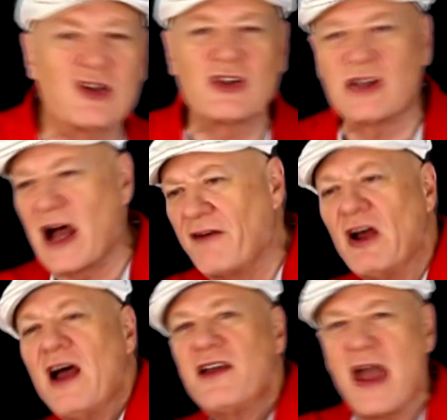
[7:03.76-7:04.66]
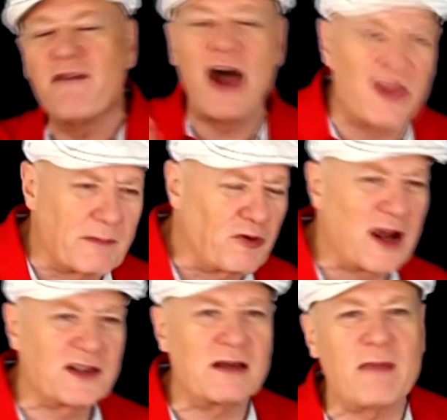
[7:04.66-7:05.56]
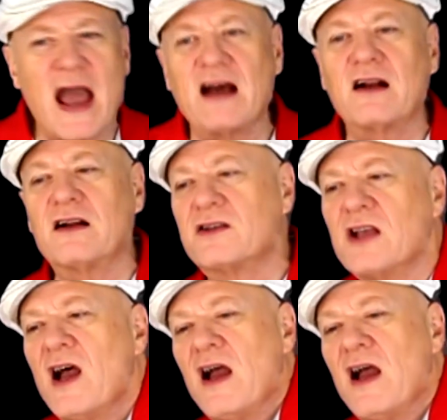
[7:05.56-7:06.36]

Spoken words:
stuff. You have other pressing matters.